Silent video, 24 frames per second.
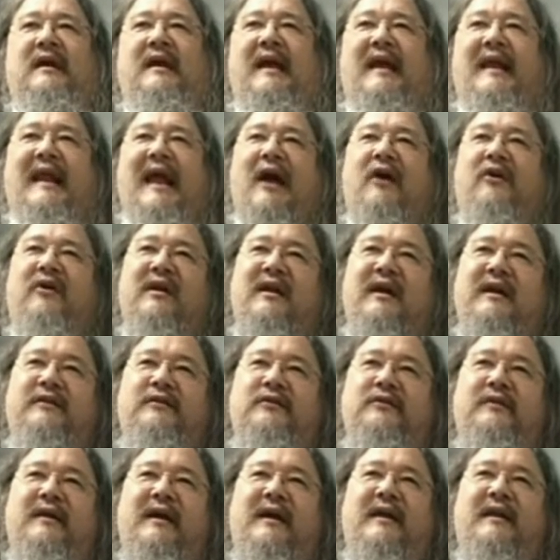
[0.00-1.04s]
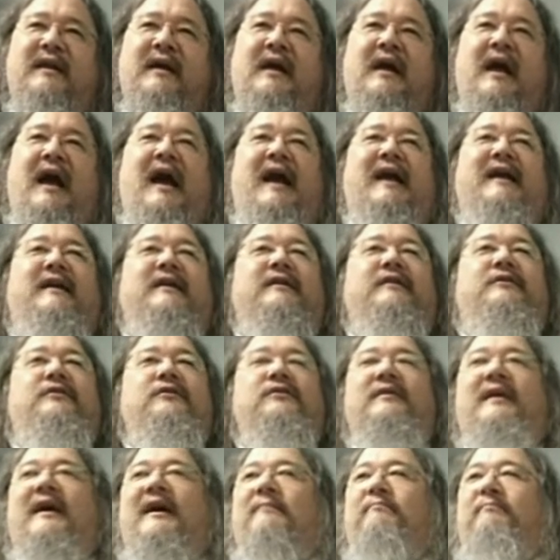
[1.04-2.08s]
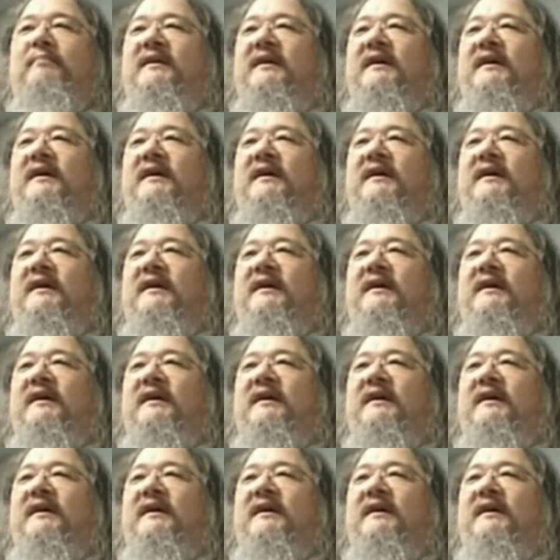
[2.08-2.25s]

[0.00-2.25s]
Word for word: And how can I do that? I can do that